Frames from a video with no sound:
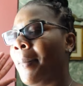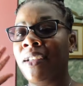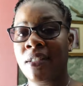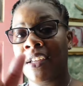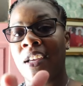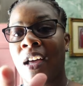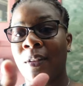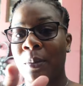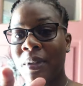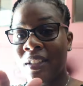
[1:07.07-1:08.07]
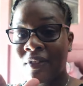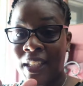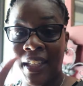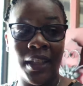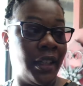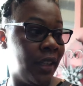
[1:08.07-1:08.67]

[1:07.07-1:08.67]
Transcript: Might sell y'all a little bit of that.